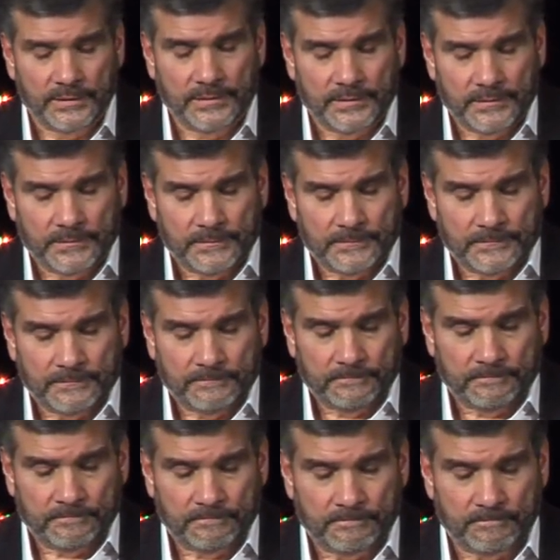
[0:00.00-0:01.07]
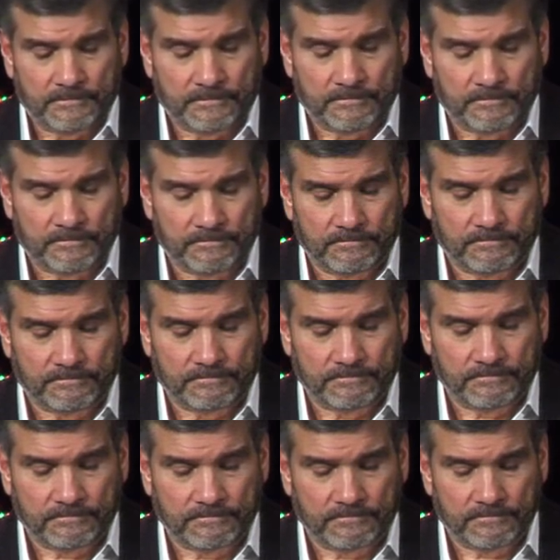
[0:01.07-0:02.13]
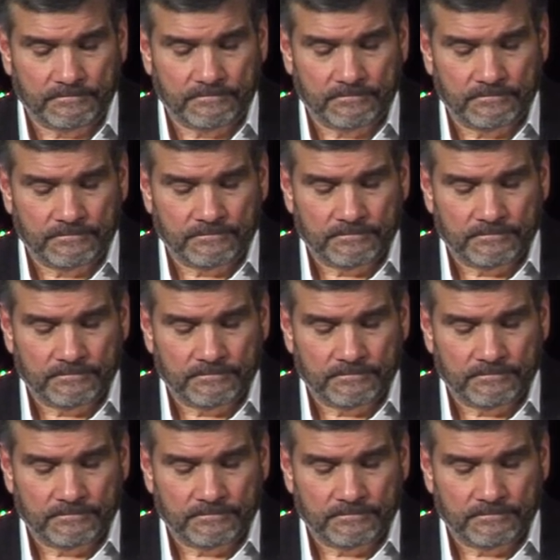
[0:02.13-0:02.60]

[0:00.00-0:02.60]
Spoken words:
[no speech]